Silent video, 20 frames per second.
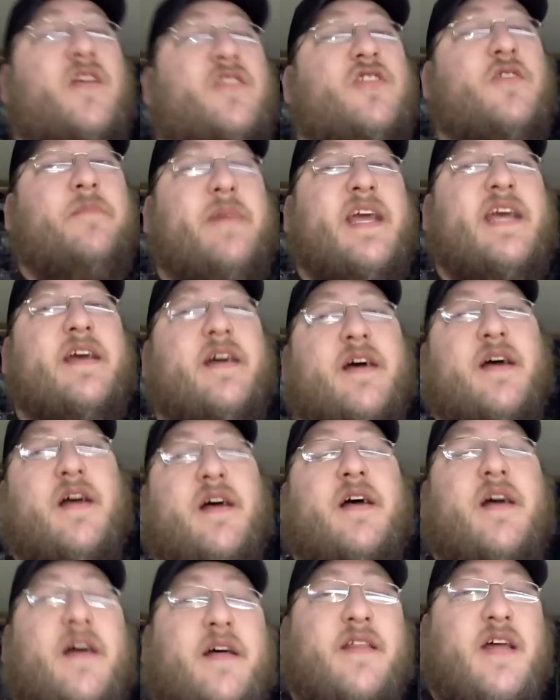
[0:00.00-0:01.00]
To me,
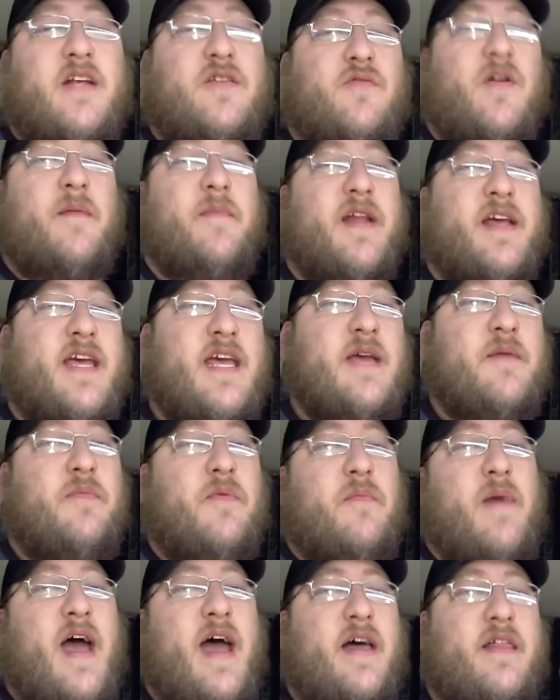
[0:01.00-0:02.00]
that's what I'm going to keep
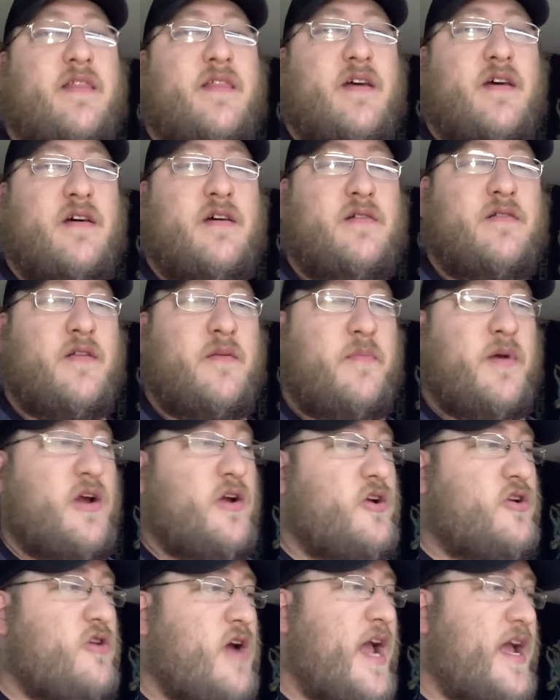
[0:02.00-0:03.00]
them at, the
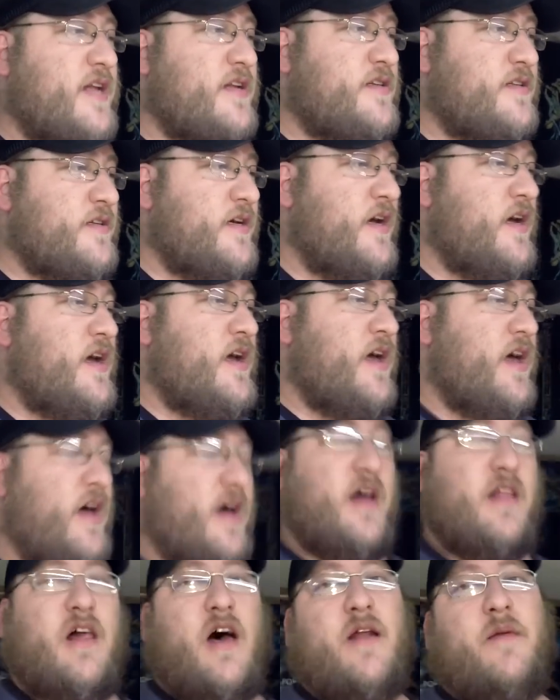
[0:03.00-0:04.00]
bearded dragon.
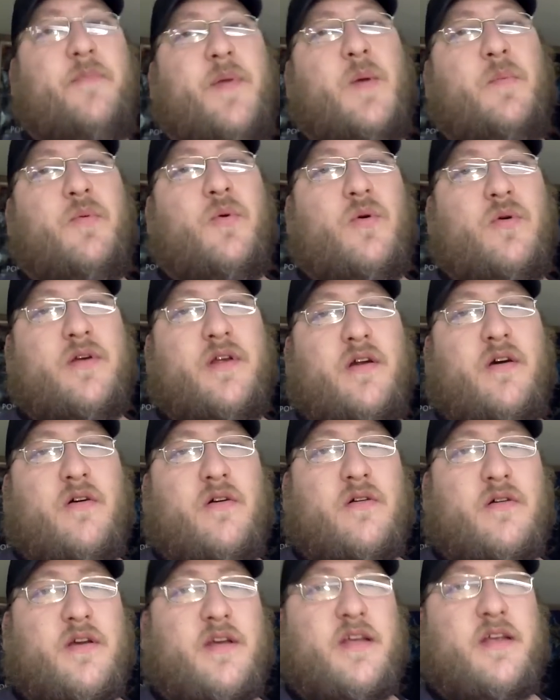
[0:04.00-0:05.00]
A lot of people, you
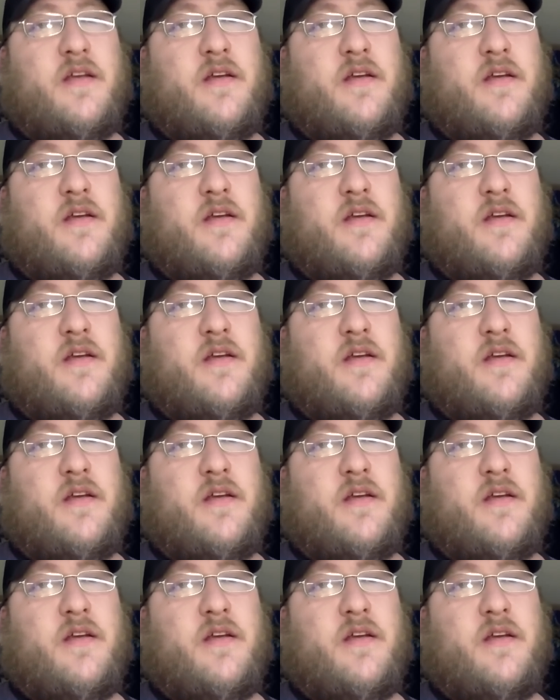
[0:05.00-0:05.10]
know,